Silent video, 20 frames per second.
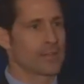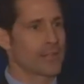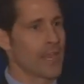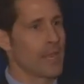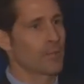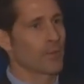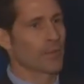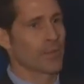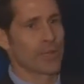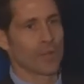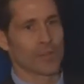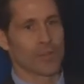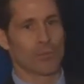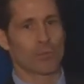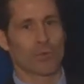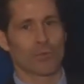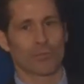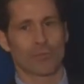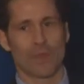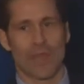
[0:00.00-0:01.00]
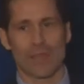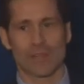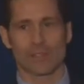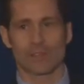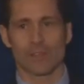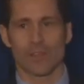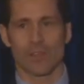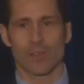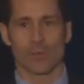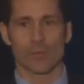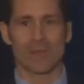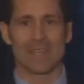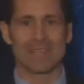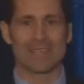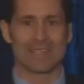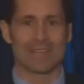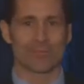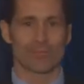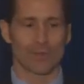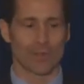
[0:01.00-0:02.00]
table here that reflects 3
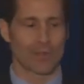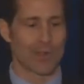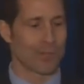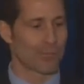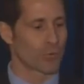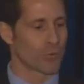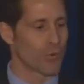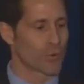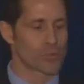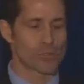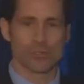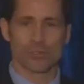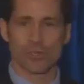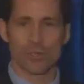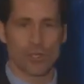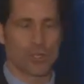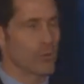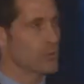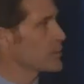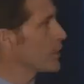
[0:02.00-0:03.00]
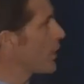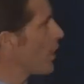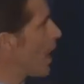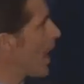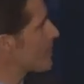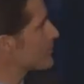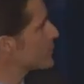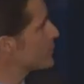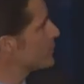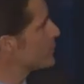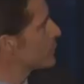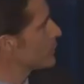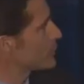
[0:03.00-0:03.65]
different approaches to using options.